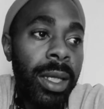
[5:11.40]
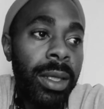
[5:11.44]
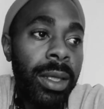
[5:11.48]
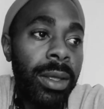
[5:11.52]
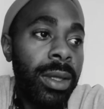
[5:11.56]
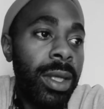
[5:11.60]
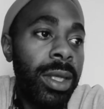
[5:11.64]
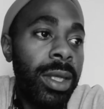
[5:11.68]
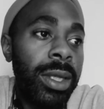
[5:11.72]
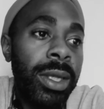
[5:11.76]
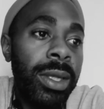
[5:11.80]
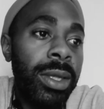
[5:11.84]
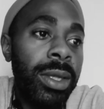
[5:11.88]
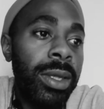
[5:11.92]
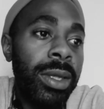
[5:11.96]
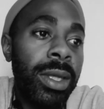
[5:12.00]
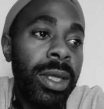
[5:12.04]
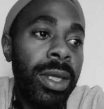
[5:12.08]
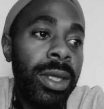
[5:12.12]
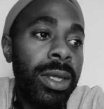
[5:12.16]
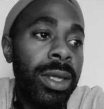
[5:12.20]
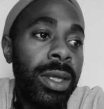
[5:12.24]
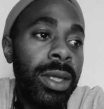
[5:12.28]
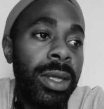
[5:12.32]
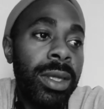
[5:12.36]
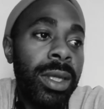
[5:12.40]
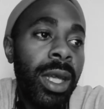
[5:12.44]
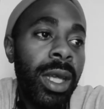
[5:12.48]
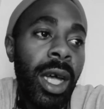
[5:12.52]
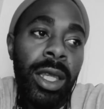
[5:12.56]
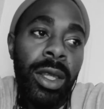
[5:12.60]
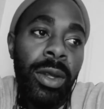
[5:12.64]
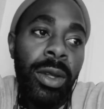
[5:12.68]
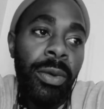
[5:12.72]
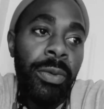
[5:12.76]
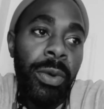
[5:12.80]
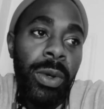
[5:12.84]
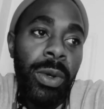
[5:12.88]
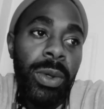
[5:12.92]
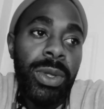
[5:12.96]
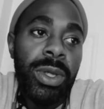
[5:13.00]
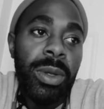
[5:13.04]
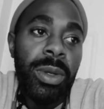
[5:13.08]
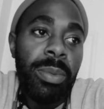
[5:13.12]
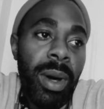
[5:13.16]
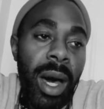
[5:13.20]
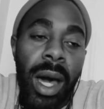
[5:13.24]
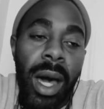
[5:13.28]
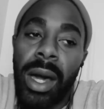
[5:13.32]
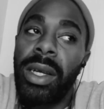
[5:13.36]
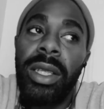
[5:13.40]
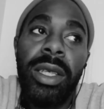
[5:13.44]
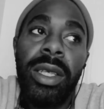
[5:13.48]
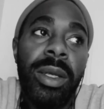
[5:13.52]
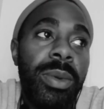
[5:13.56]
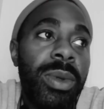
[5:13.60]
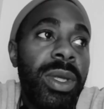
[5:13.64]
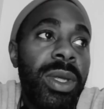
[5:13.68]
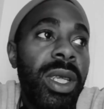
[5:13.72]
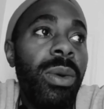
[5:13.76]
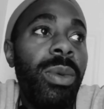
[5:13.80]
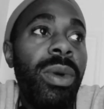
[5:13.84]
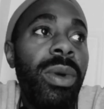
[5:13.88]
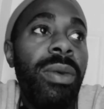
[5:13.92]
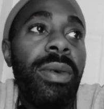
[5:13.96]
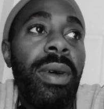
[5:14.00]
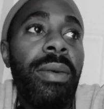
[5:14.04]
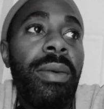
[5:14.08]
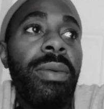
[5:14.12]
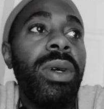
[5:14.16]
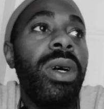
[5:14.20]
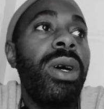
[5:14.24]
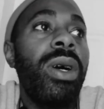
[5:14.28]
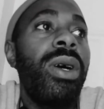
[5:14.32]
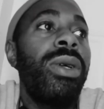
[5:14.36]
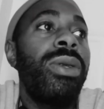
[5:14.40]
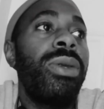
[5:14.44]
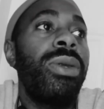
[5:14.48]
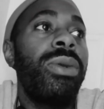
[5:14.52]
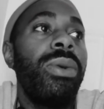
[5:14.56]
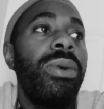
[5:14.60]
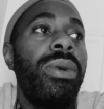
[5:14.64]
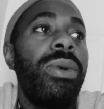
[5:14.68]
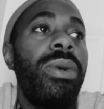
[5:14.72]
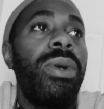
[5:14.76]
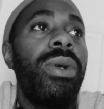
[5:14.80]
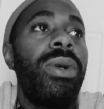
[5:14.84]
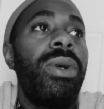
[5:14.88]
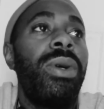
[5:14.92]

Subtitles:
This is not the first apocalypse that we've ever gone through.